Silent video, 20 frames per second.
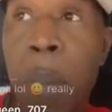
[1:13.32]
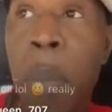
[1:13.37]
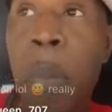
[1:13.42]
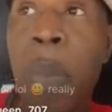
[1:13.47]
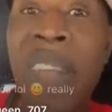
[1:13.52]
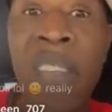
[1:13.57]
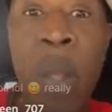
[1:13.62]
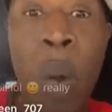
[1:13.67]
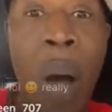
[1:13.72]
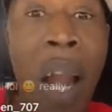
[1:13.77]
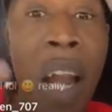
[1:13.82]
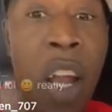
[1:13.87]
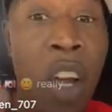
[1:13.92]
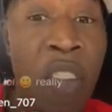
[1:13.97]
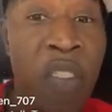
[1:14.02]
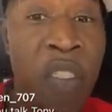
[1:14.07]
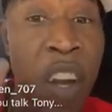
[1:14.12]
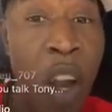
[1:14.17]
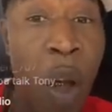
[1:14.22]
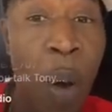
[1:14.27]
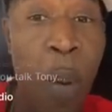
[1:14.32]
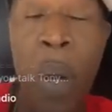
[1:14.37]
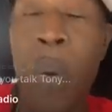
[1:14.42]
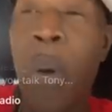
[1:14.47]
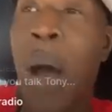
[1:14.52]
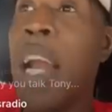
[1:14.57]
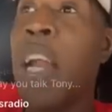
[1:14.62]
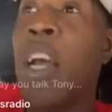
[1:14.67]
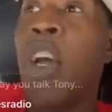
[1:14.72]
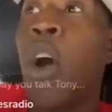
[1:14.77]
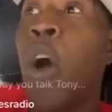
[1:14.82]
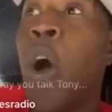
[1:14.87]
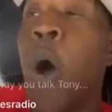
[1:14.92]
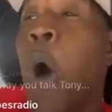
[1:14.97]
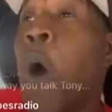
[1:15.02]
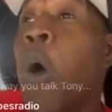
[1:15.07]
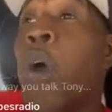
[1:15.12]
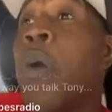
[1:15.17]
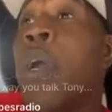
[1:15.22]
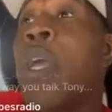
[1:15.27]
Me see one little video with one little
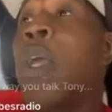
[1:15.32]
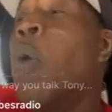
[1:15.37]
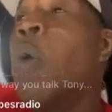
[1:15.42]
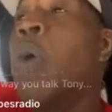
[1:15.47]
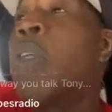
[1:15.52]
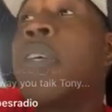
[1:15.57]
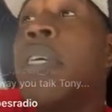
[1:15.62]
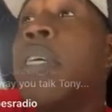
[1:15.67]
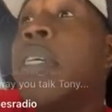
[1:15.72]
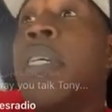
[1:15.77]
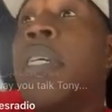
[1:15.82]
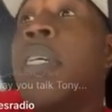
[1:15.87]
hungry youth.